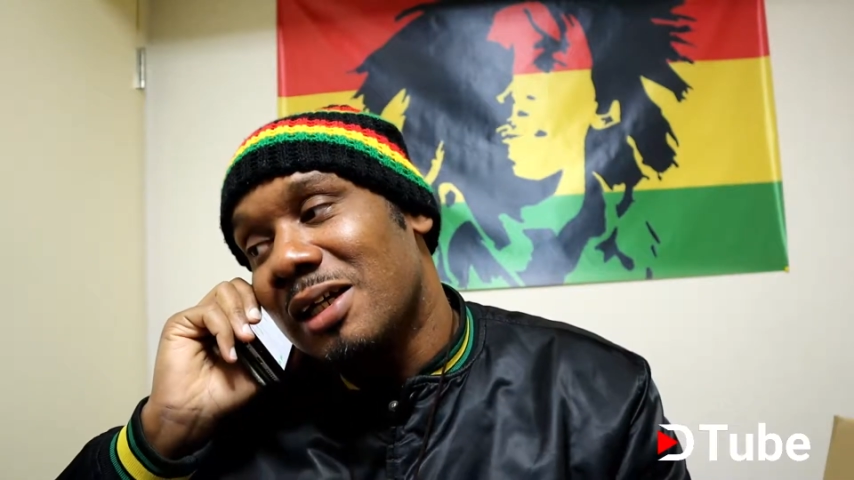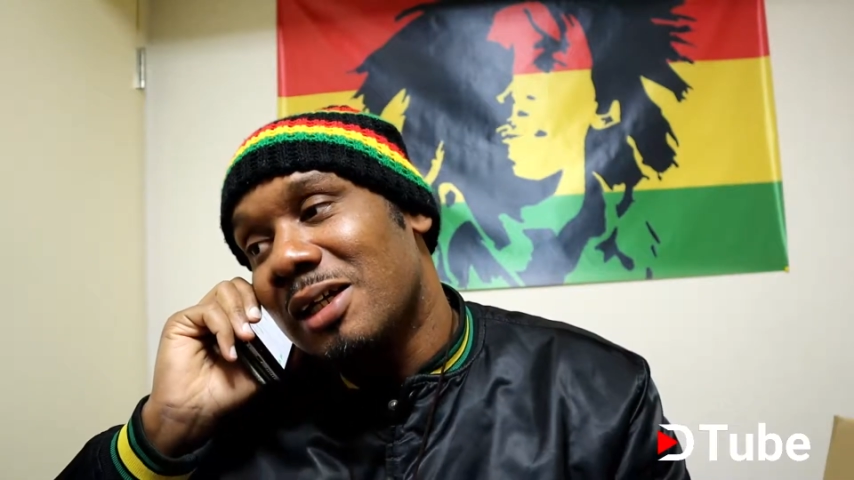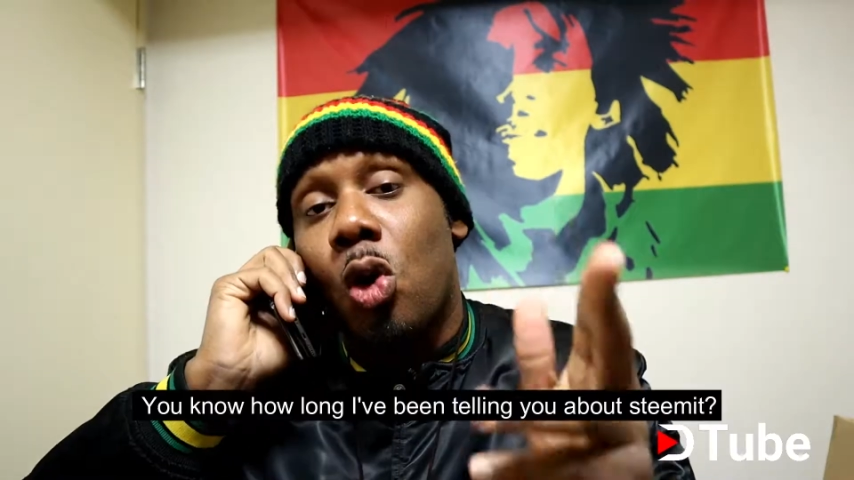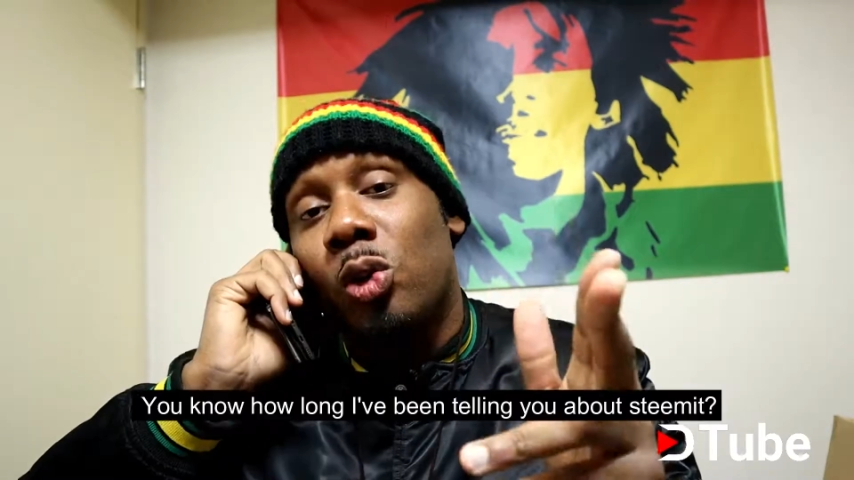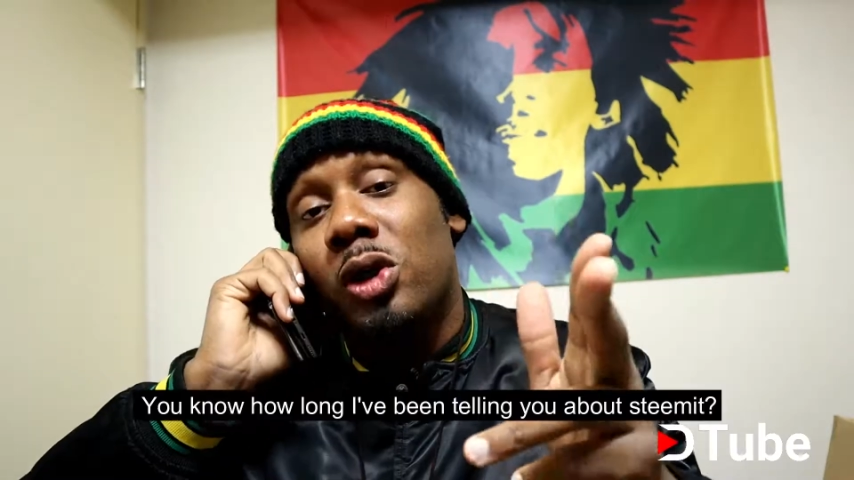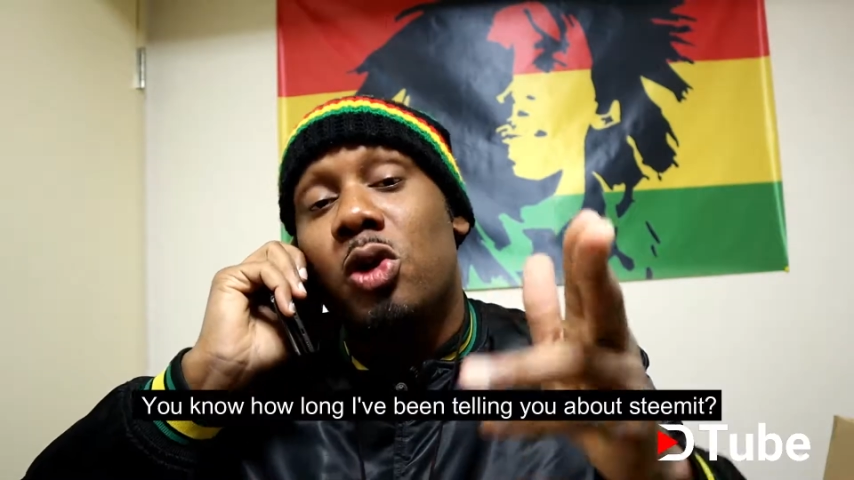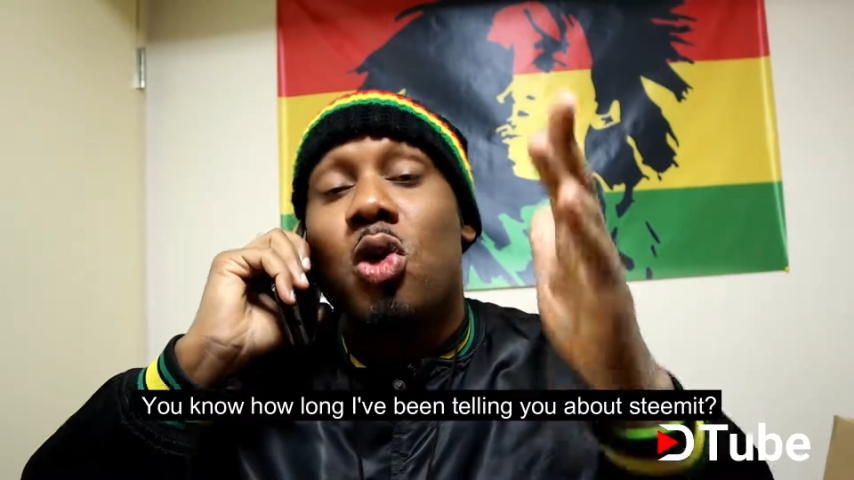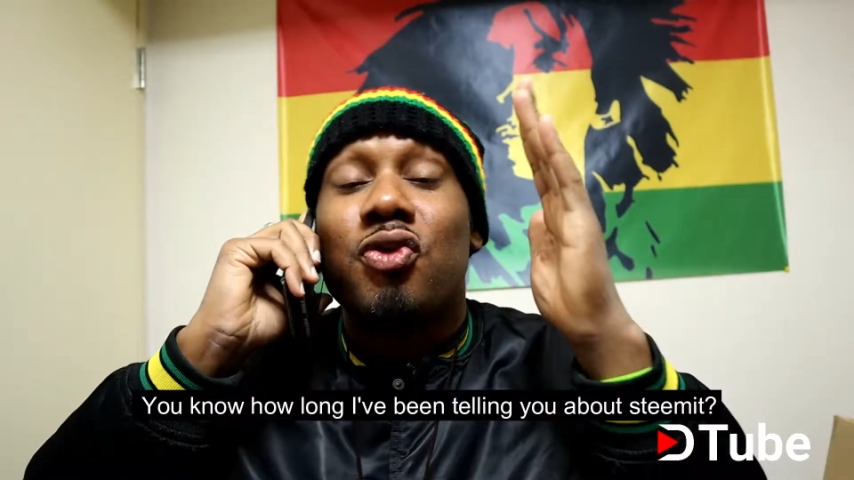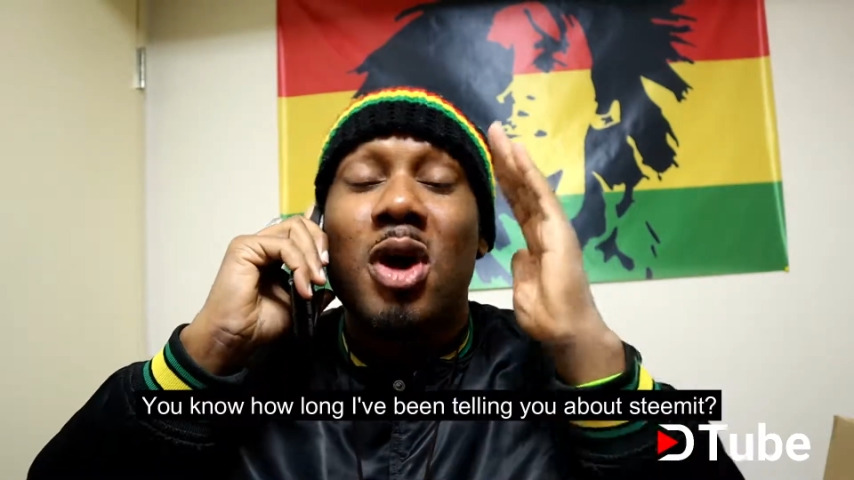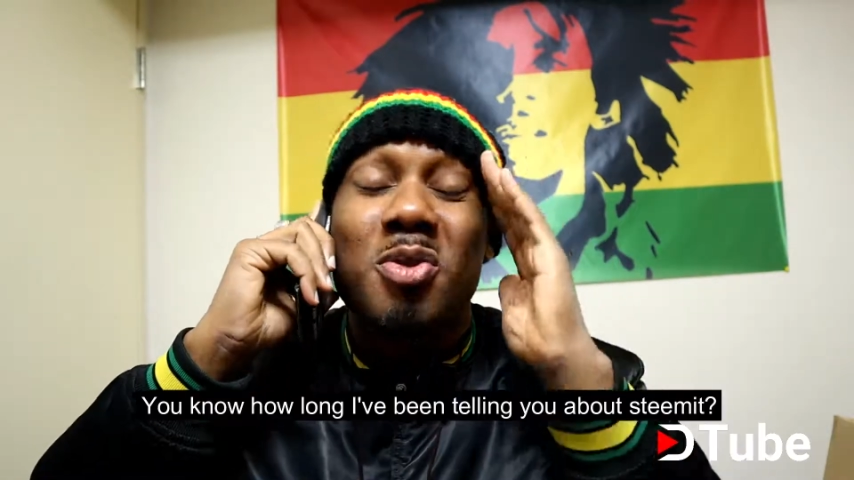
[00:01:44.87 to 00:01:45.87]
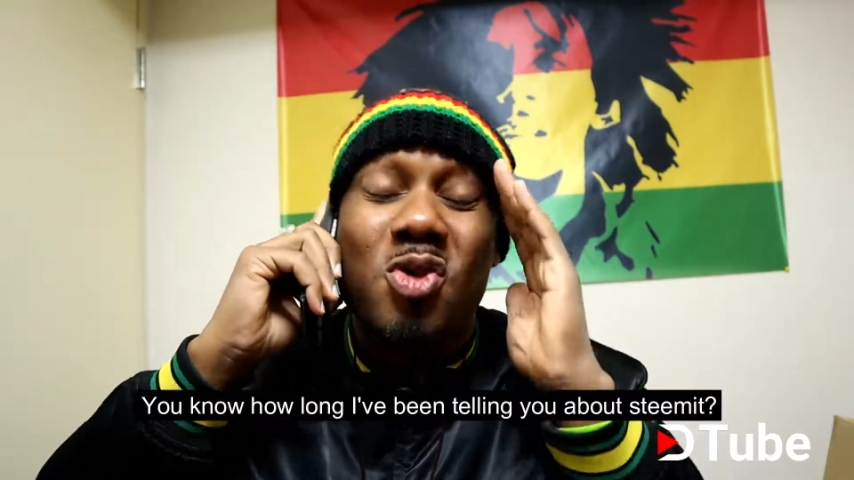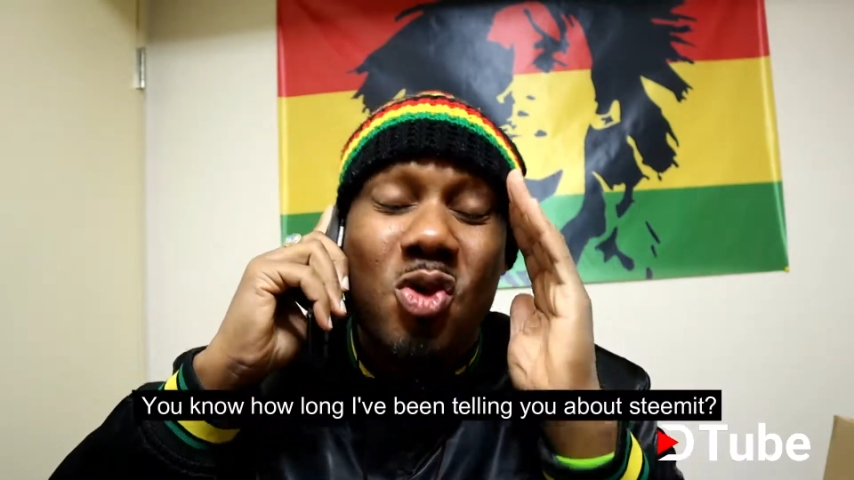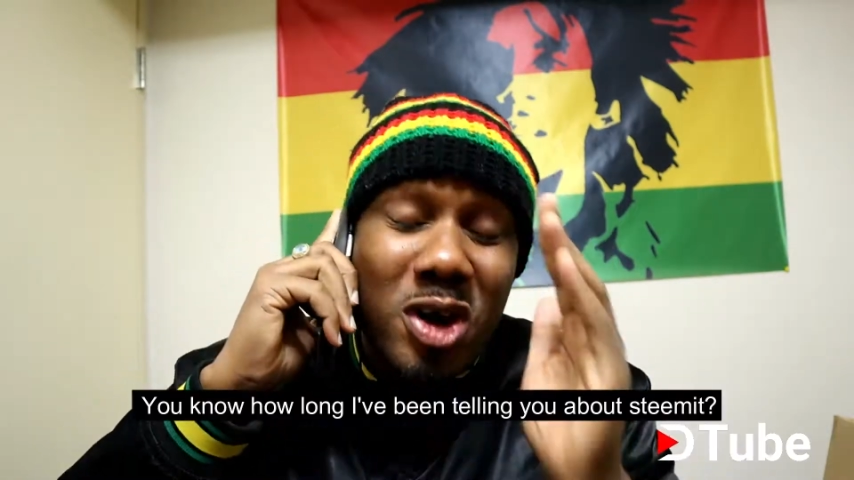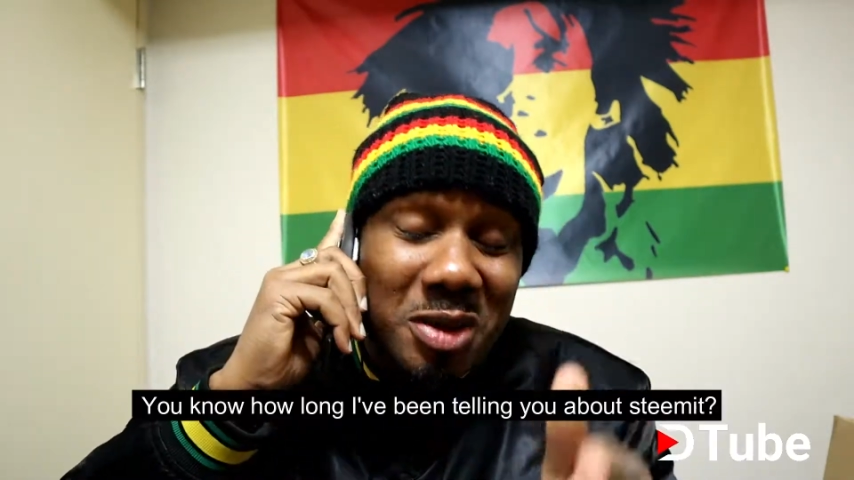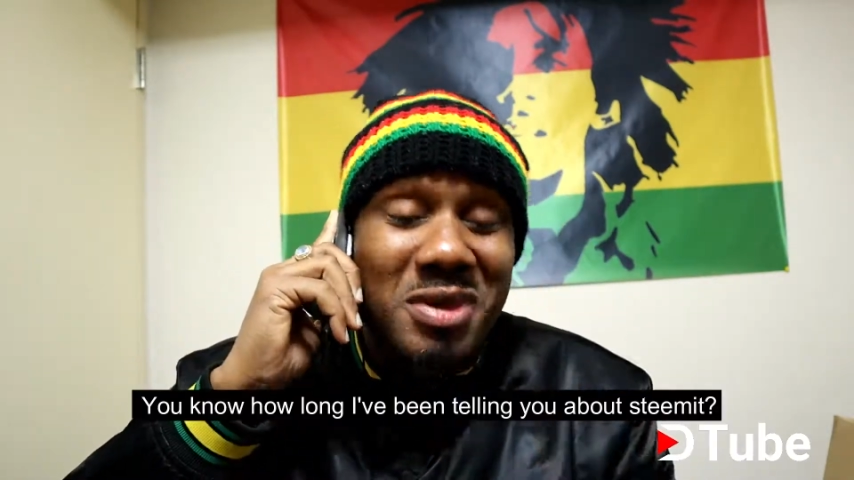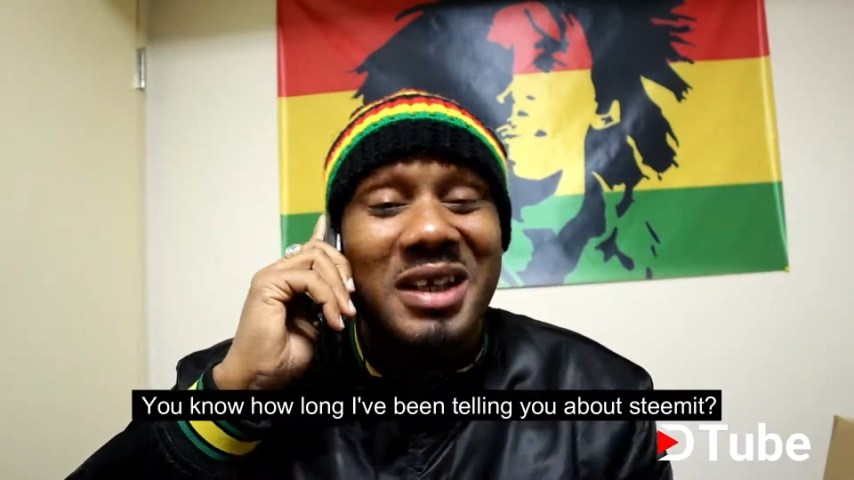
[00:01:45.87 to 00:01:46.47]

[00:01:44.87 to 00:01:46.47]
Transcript: Oh, you know from who and me